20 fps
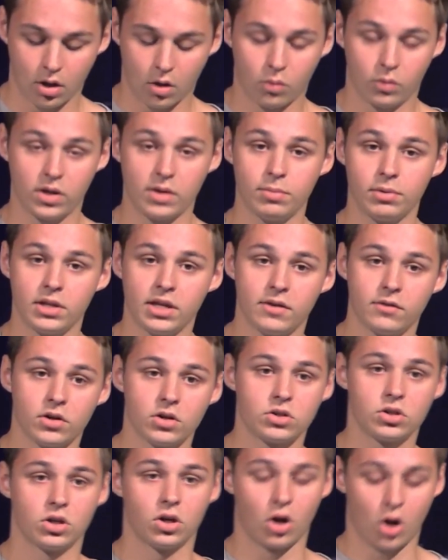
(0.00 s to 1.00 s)
we
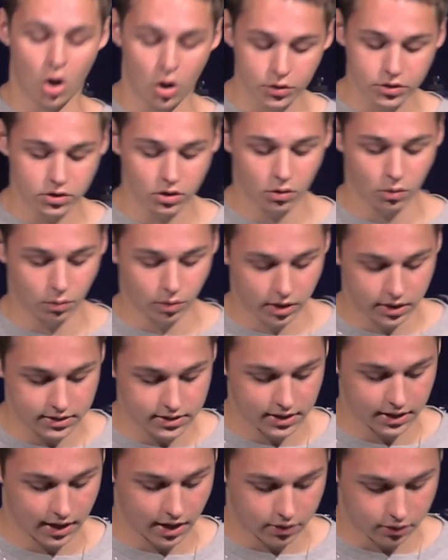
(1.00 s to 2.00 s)
believers should also work
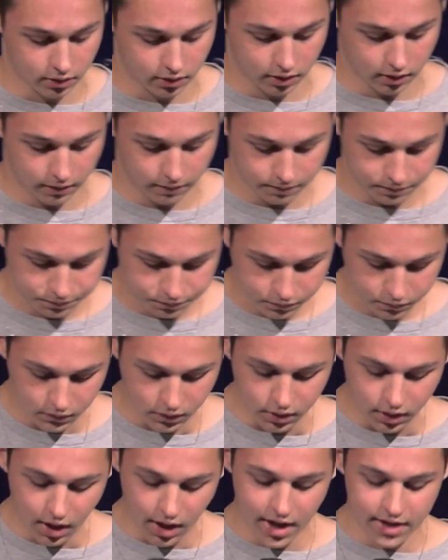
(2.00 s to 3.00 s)
together
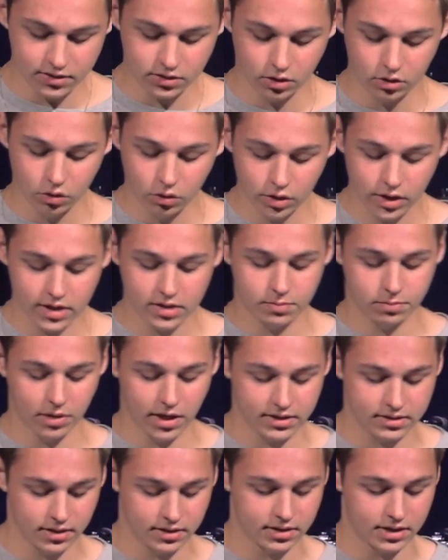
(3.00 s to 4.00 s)
as the Lord has
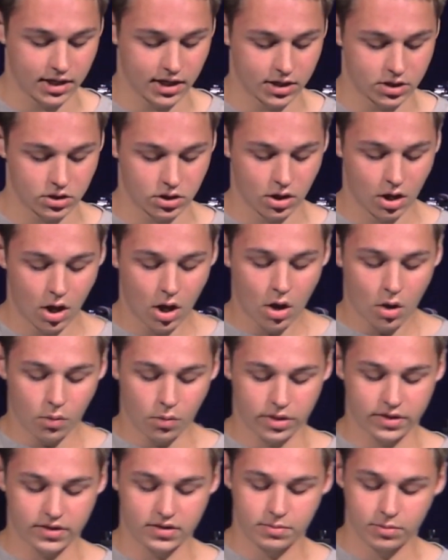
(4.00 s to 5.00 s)
blessed us each
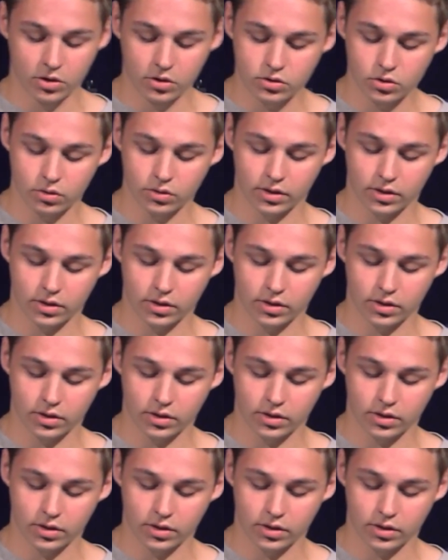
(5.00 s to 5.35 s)
with spiritual